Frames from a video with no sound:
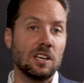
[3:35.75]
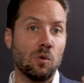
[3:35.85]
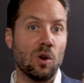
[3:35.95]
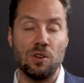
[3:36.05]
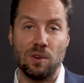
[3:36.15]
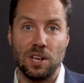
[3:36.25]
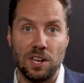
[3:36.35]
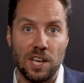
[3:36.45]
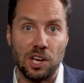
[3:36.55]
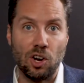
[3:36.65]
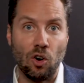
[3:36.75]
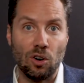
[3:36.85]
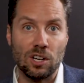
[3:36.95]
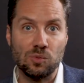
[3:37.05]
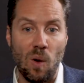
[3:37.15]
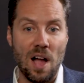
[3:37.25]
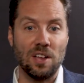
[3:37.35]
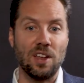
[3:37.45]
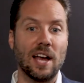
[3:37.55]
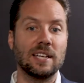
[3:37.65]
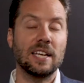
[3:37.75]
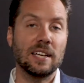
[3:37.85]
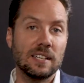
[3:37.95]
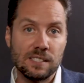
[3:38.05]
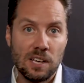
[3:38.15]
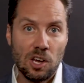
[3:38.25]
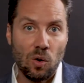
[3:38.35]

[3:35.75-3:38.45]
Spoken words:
where you can encourage wild ideas,